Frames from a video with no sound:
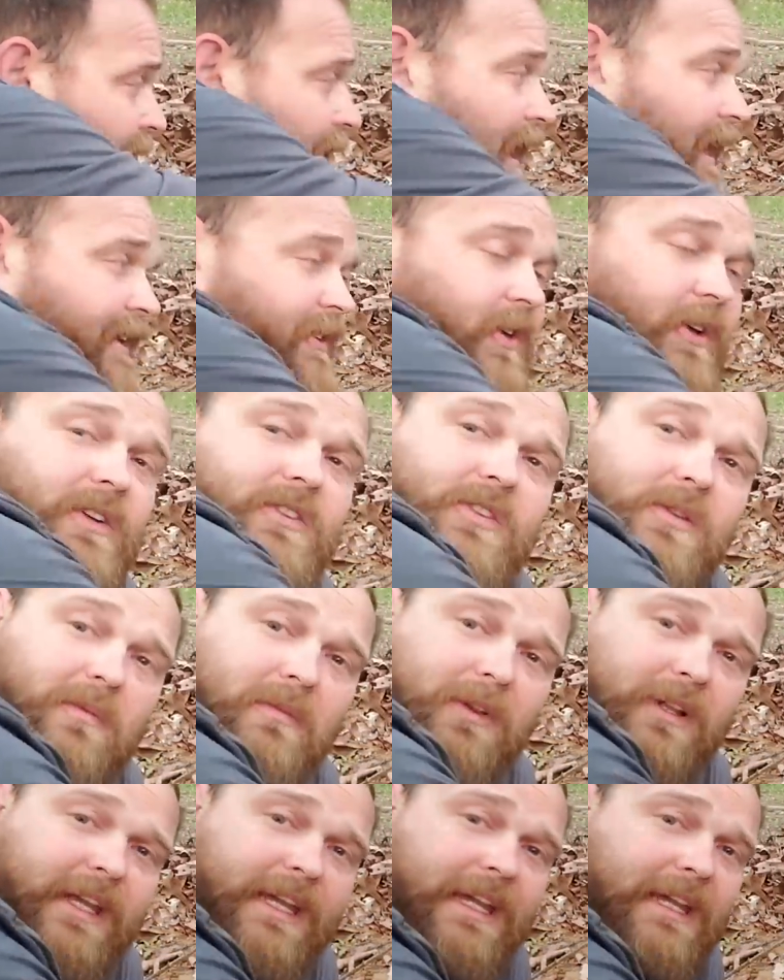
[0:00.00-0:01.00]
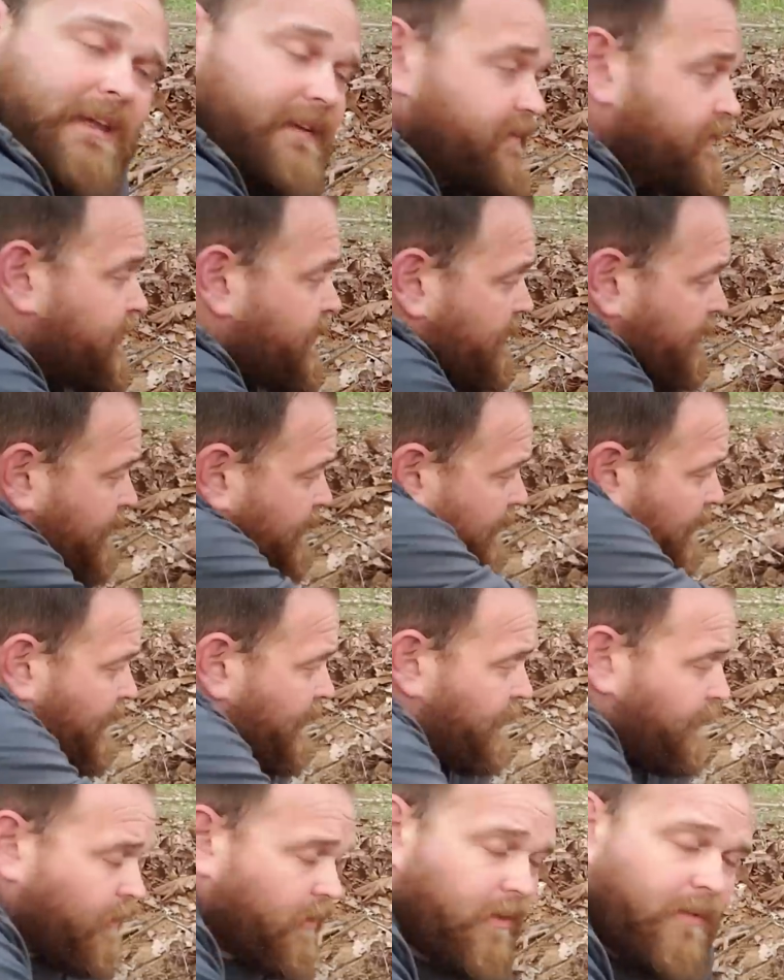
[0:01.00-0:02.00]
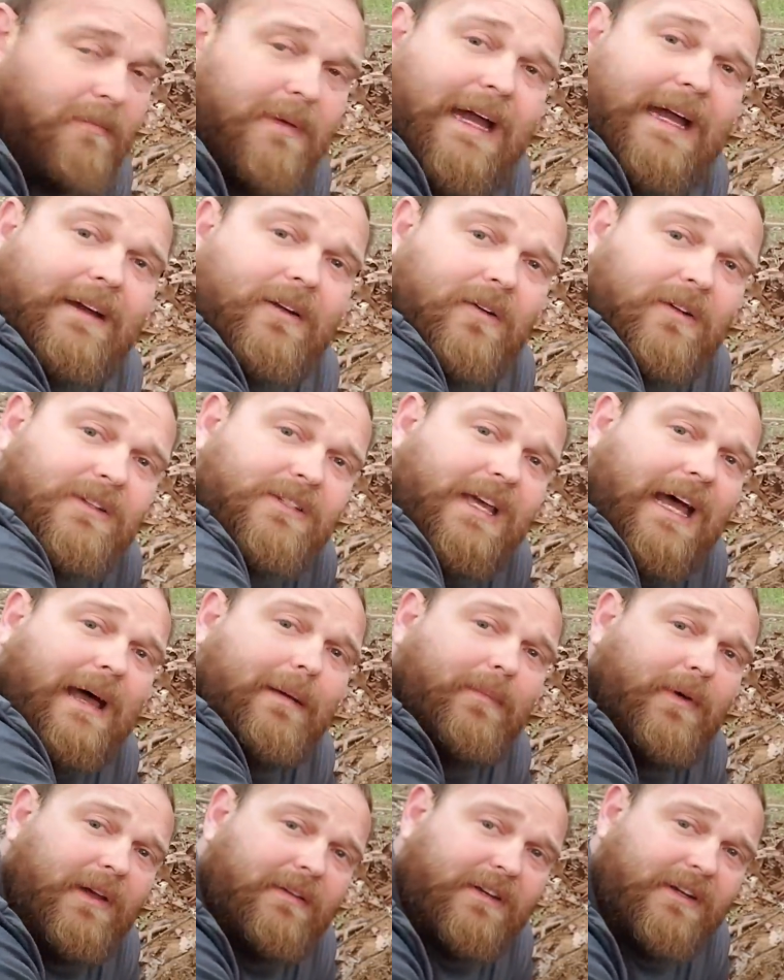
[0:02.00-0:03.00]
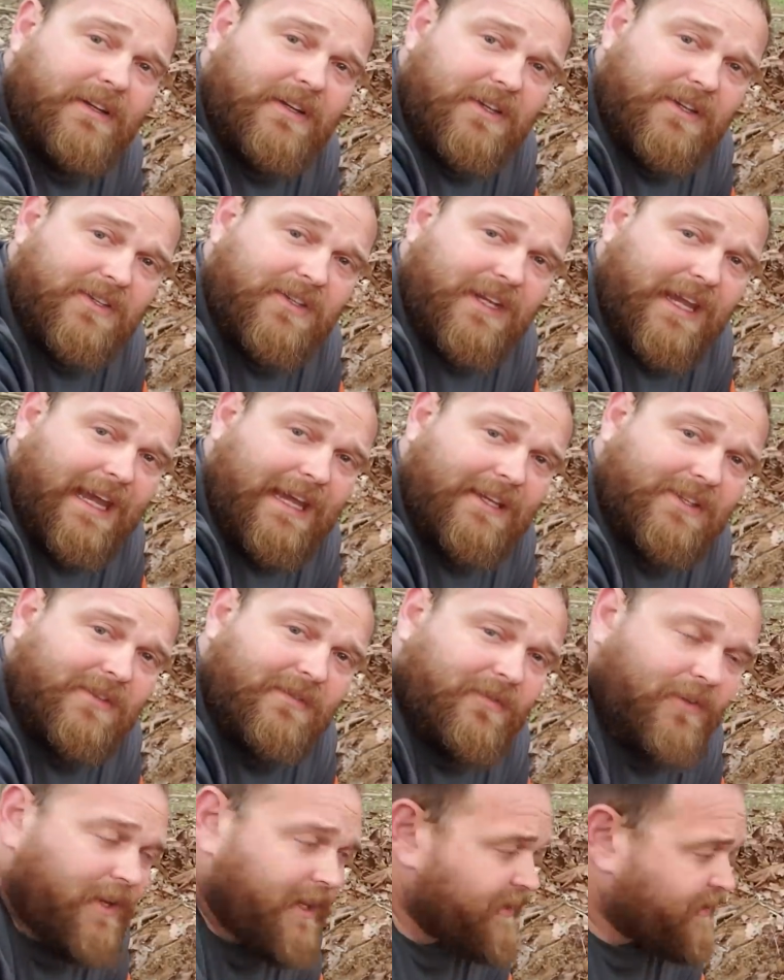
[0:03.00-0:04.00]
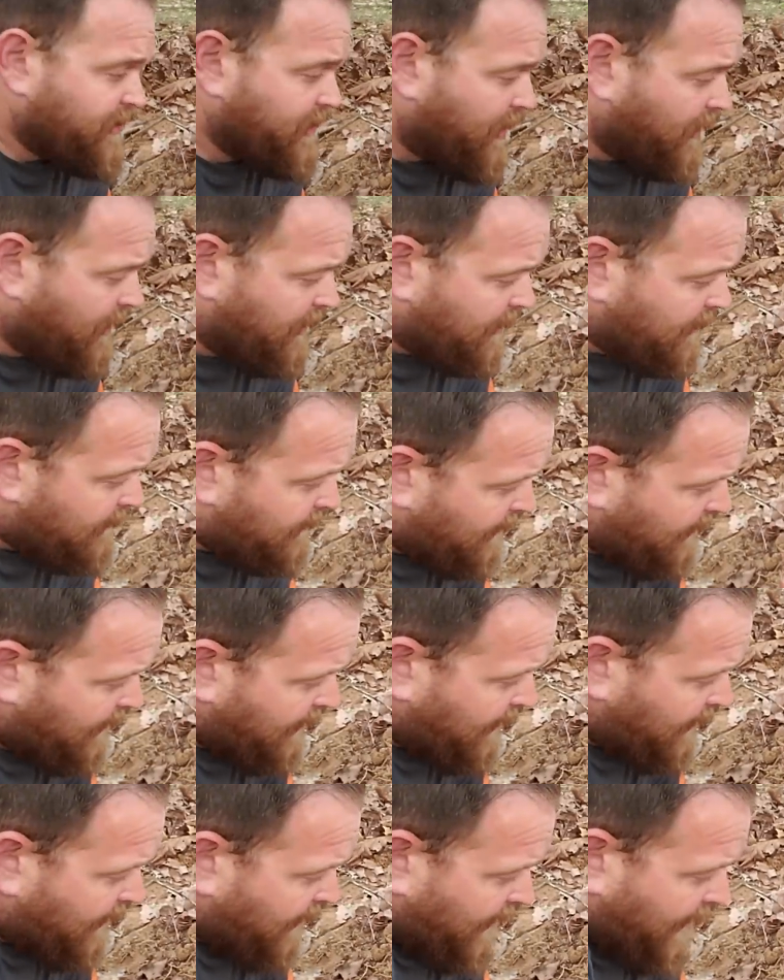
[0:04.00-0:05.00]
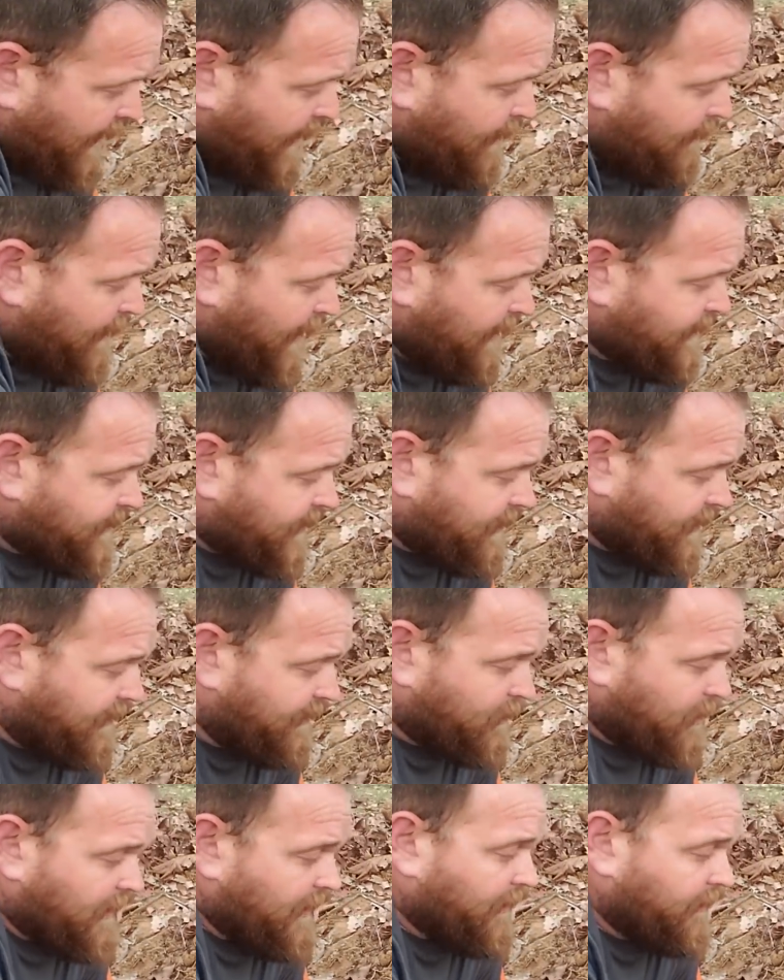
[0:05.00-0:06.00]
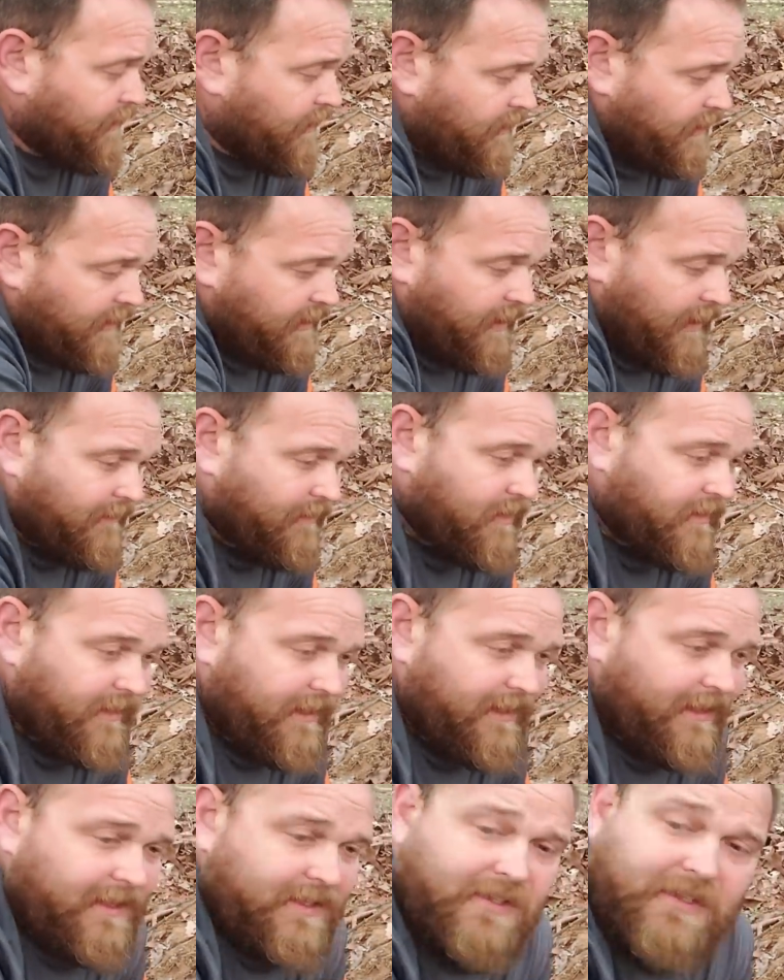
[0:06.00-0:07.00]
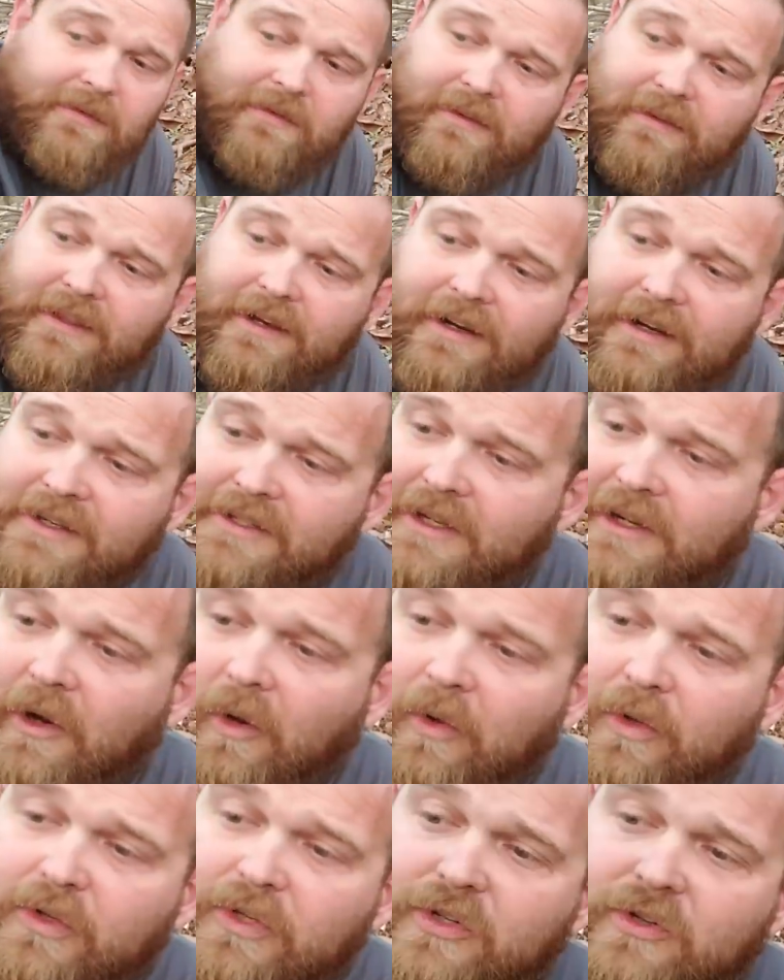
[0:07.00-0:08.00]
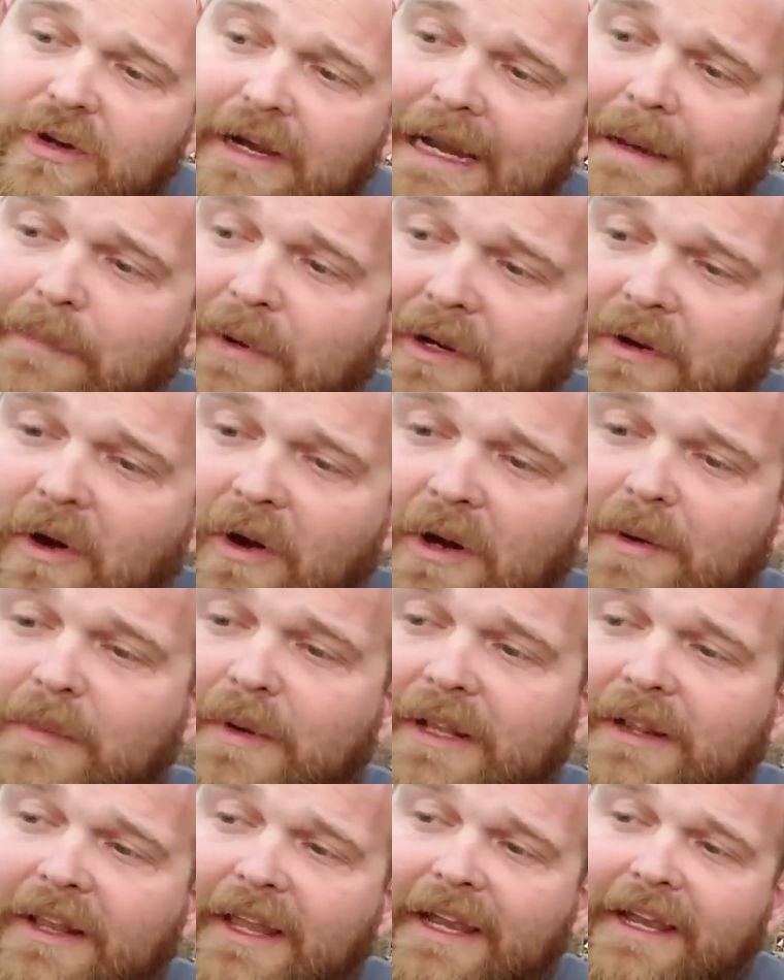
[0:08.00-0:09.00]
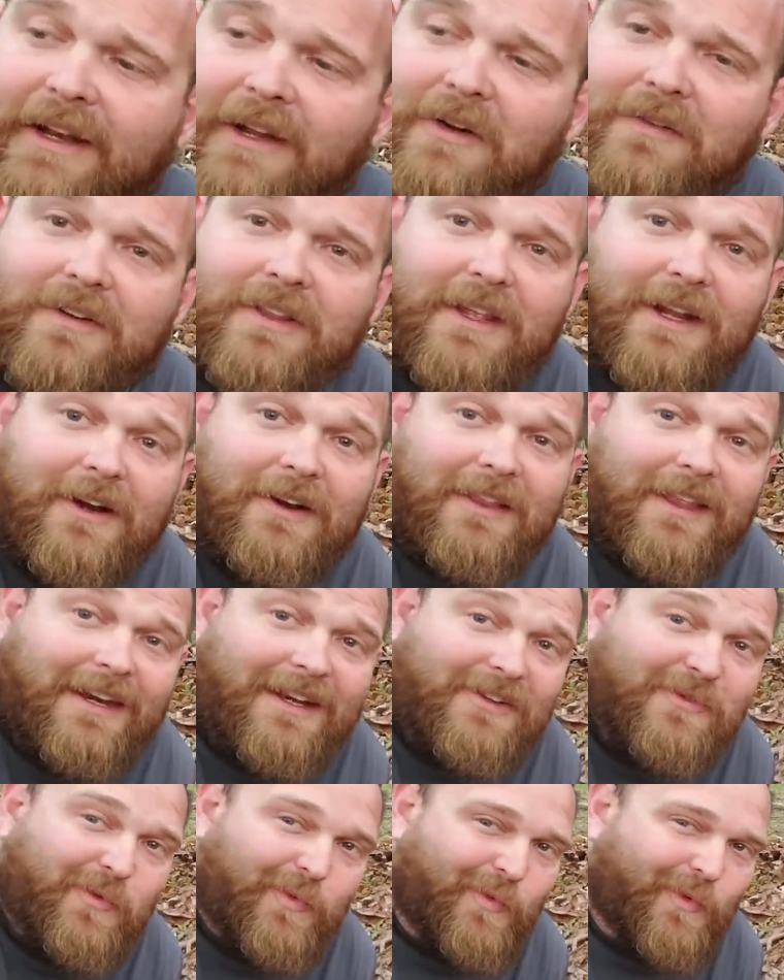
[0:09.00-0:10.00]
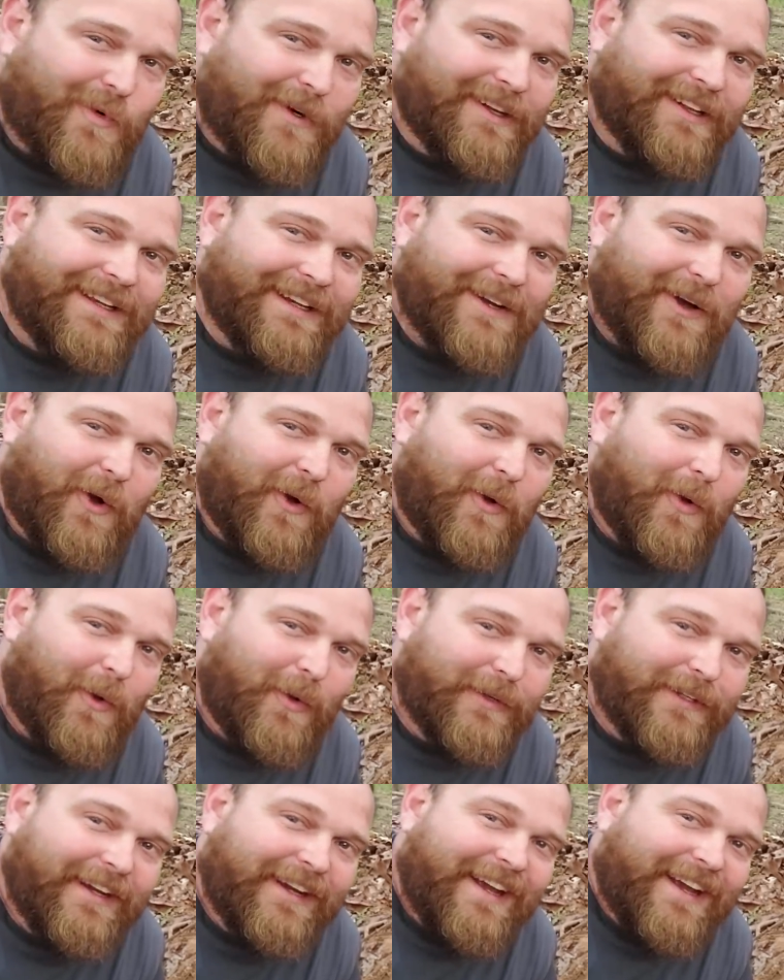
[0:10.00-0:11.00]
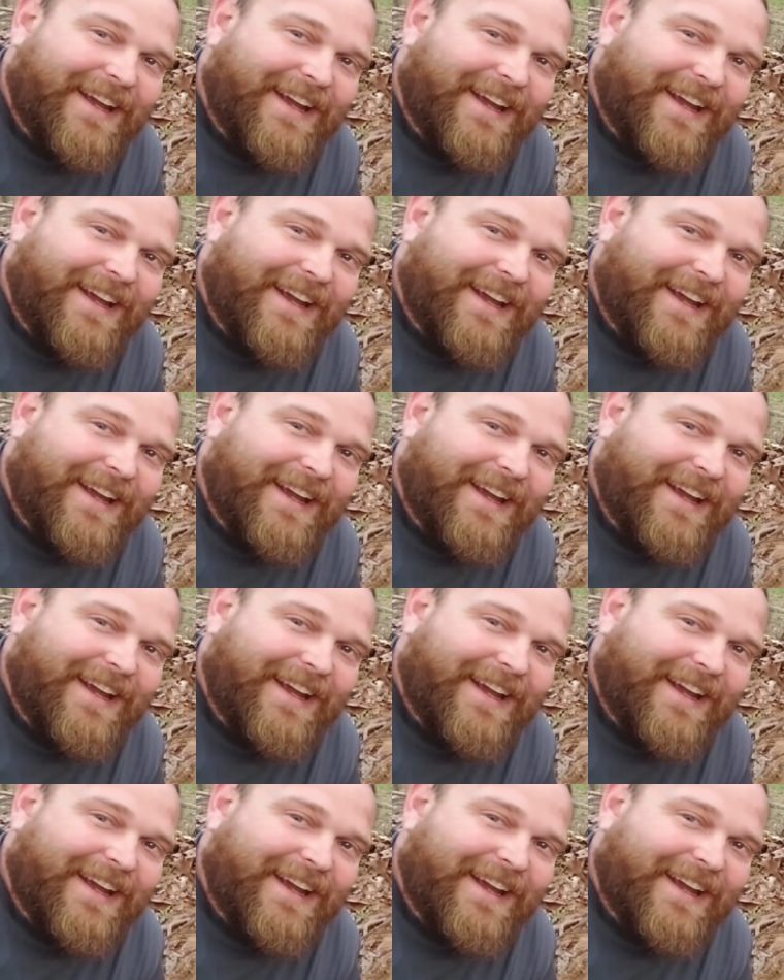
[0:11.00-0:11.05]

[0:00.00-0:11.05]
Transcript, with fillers: I took some leaves, threw them back on top of it to disguise the fresh dirt. And basically what I'll do to cover this, there is an old scrap of carpet laying over there that is really old